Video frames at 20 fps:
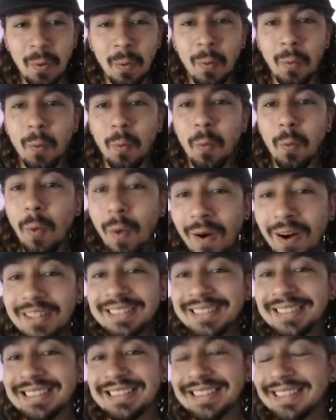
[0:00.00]

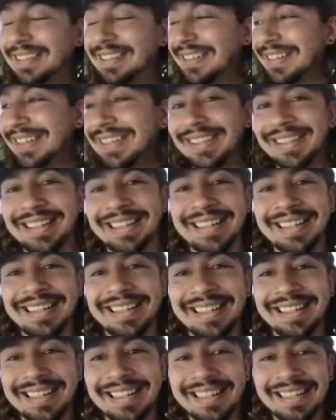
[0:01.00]
What?
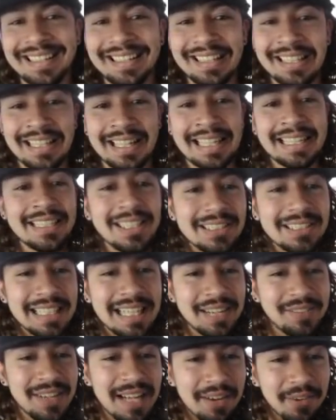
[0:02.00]
He doesn't
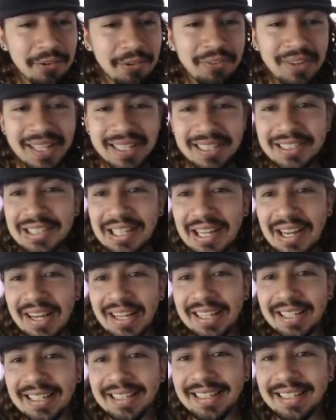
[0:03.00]
even have a fixture.